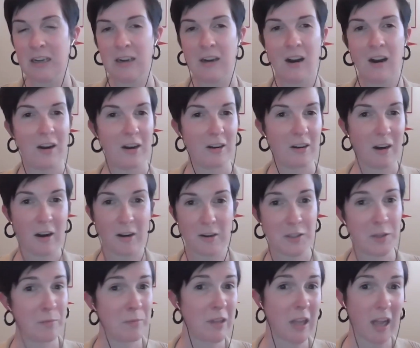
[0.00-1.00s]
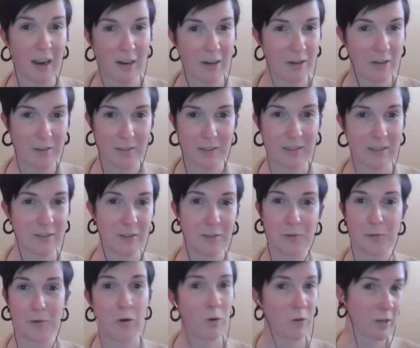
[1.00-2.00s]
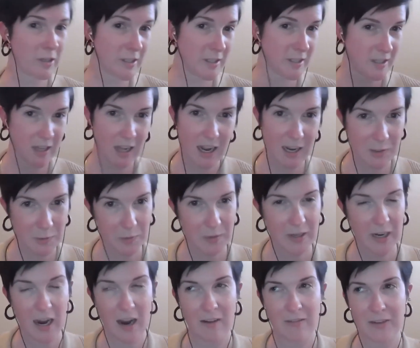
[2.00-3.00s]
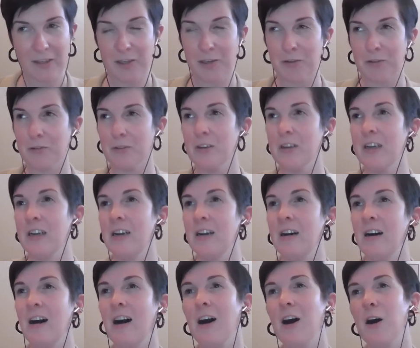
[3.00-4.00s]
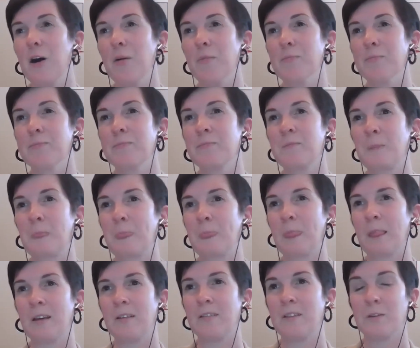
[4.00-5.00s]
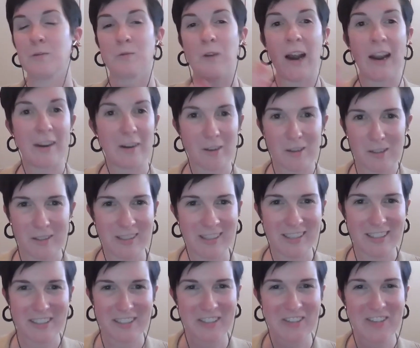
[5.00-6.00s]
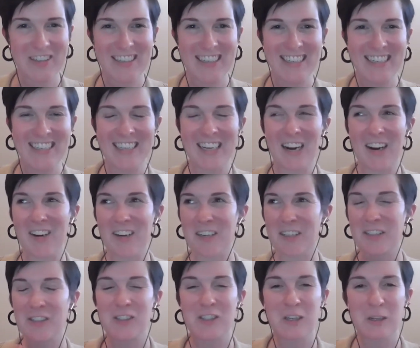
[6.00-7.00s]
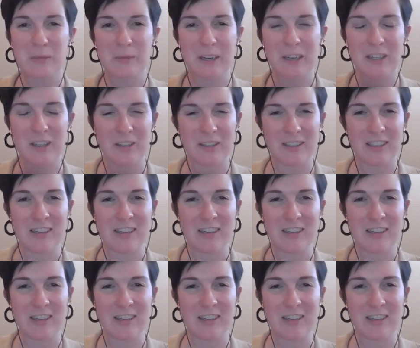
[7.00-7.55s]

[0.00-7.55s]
our suppliers that do corks, glass, what have you, the writers that do it, our consumers.